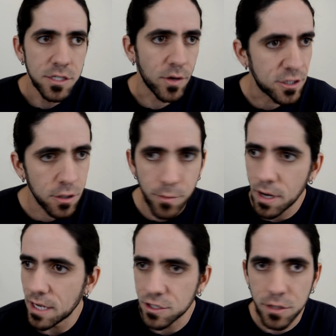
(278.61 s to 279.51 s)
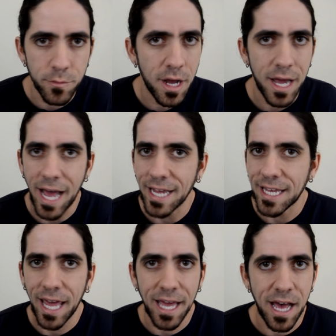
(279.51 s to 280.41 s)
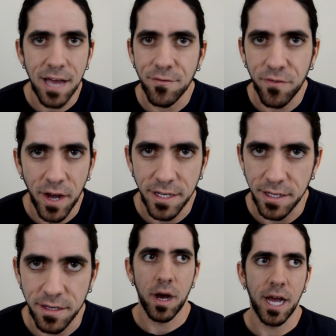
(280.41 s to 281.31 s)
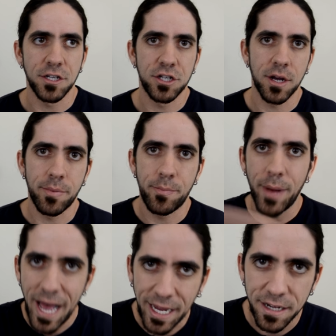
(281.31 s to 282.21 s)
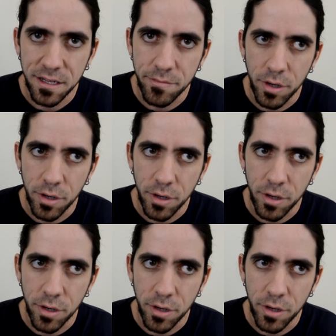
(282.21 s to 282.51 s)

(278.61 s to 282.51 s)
So I swim around, I cannot find it. I jump back into the